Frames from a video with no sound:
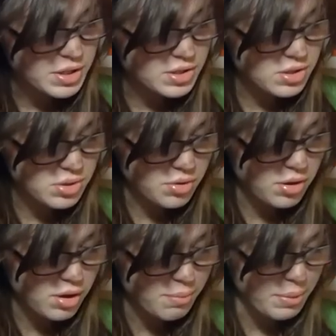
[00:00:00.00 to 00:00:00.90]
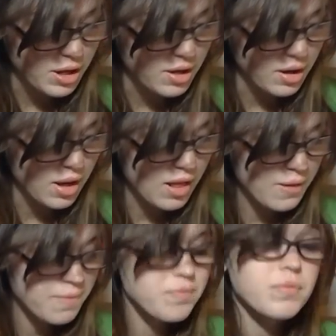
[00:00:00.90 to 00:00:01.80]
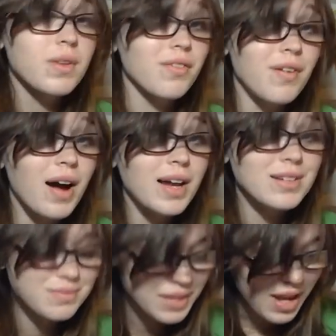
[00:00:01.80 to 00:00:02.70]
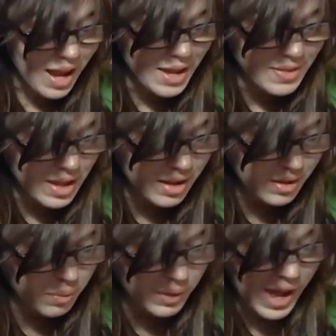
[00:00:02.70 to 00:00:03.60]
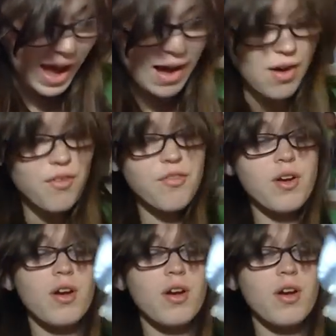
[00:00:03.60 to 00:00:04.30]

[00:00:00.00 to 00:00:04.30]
the Disney store, but they're fine. And then we have